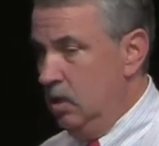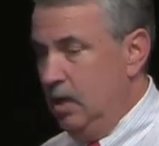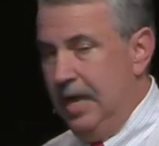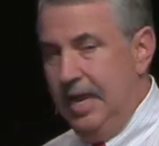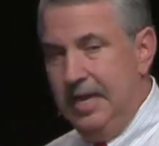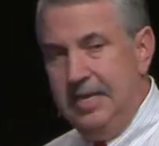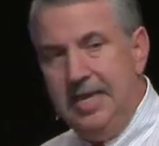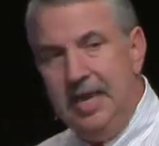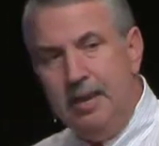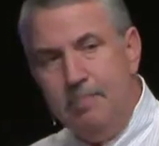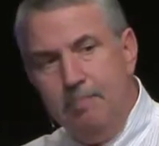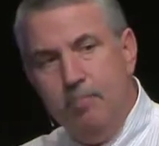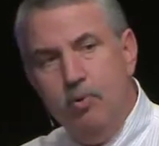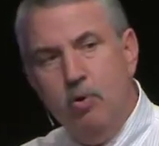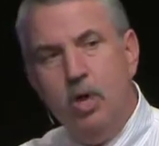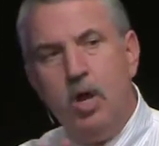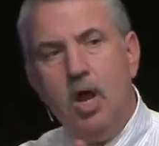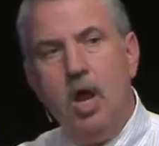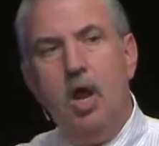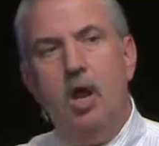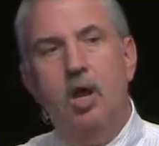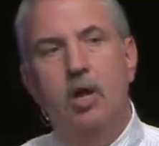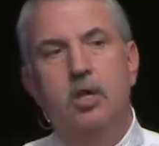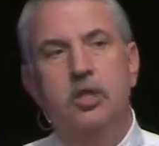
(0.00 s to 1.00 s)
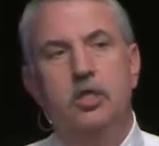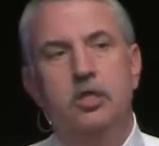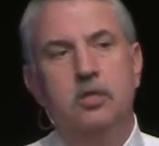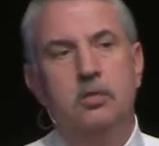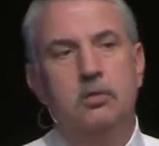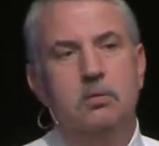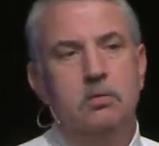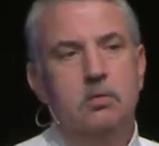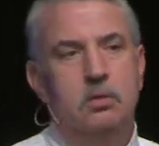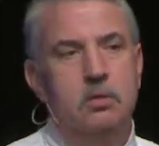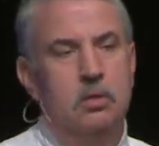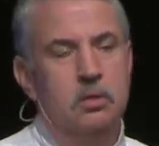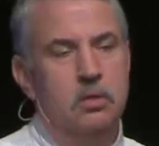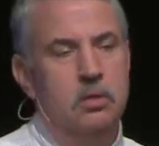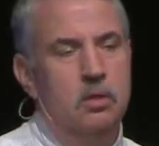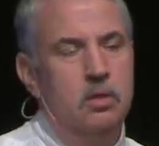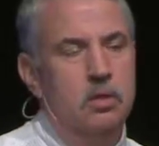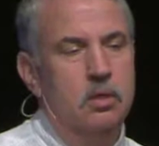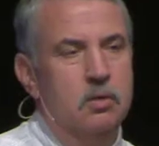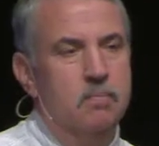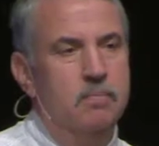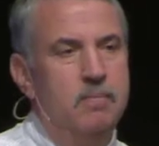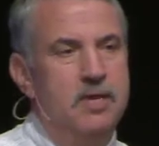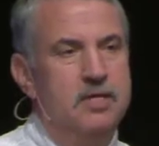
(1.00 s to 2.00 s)
And that book argued
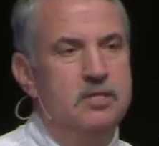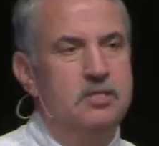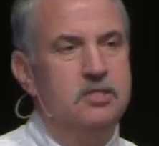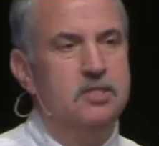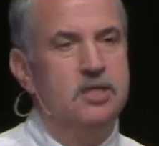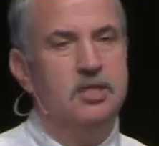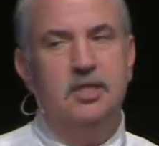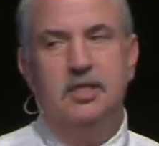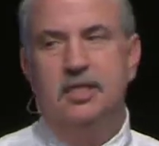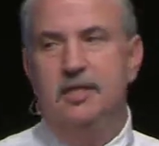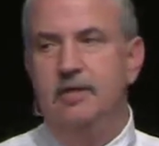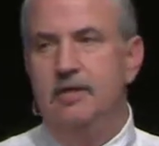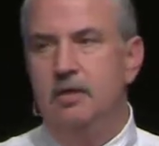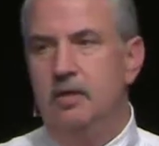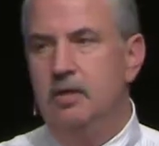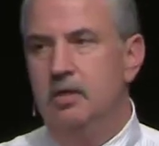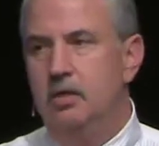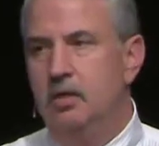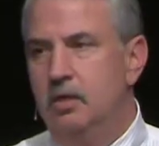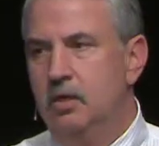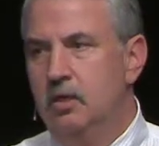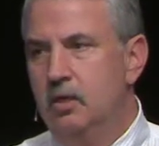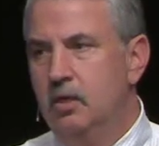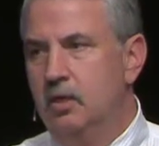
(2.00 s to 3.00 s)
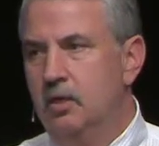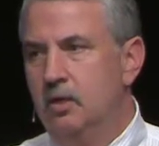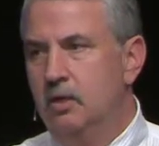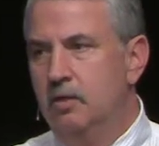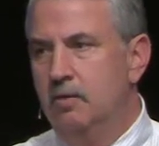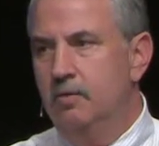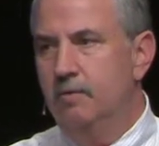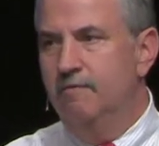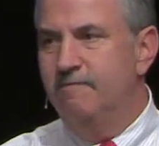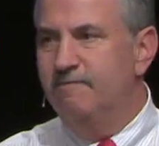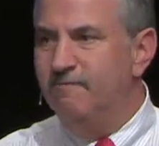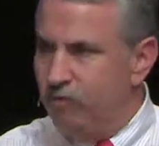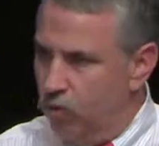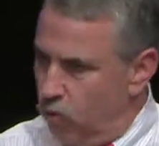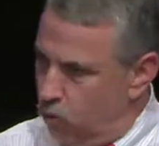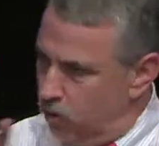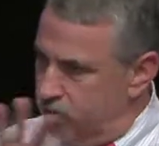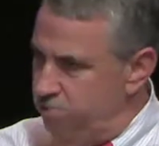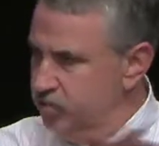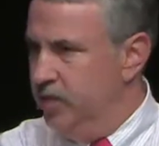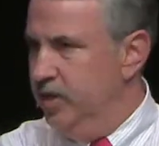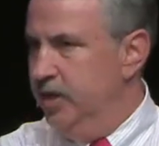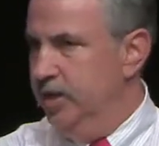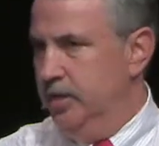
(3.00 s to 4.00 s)
basically four
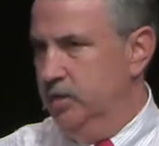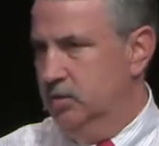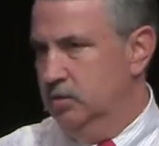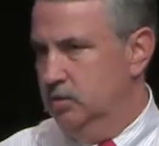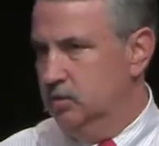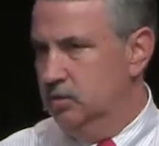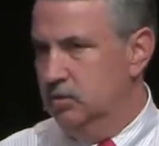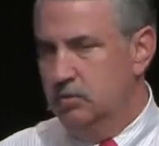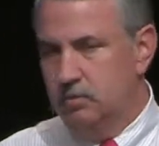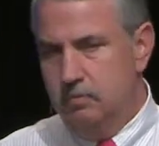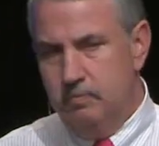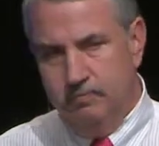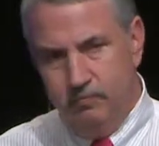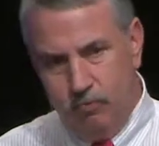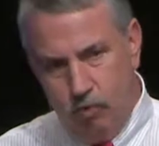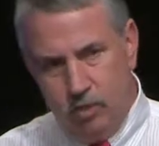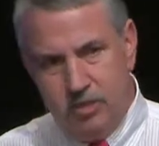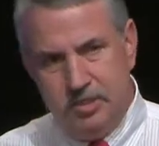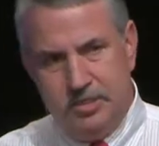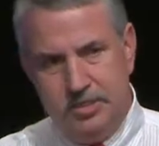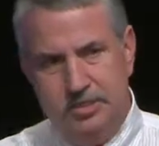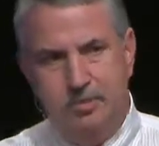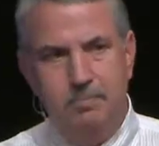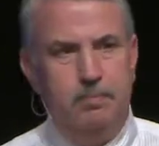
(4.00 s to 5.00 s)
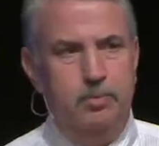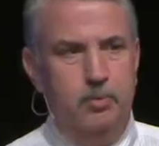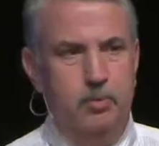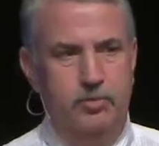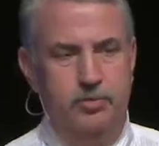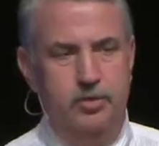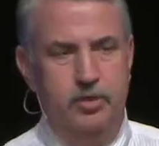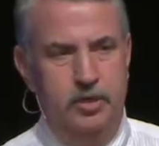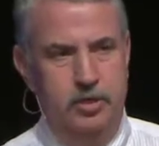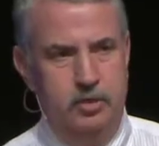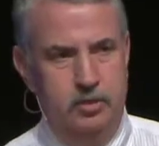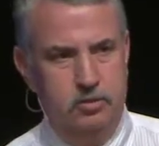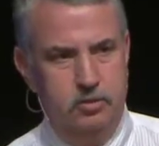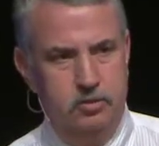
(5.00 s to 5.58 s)
things, four simple things.